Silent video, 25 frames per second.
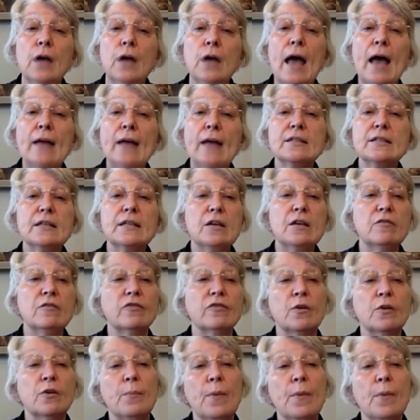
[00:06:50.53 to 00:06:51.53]
asking
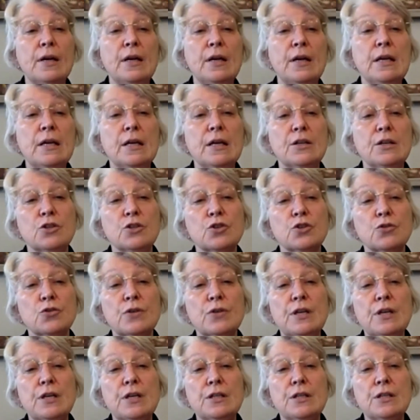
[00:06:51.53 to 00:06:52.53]
for money and
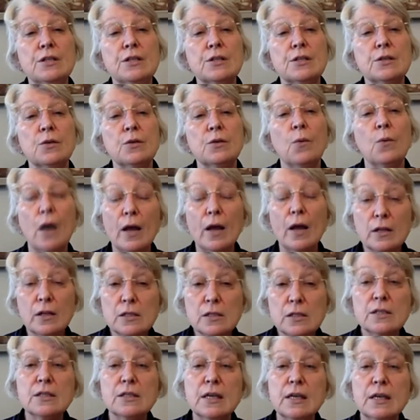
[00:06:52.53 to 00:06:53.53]
treats
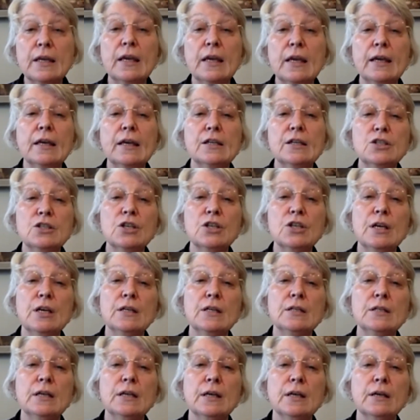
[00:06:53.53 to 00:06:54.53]
while singing and
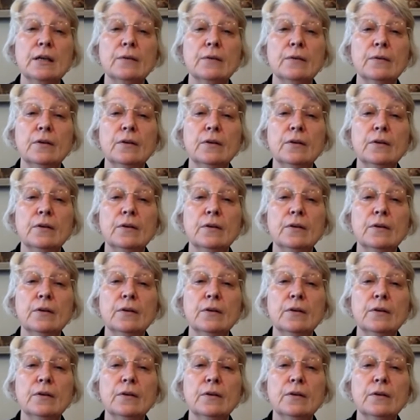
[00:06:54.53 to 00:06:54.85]
chanting.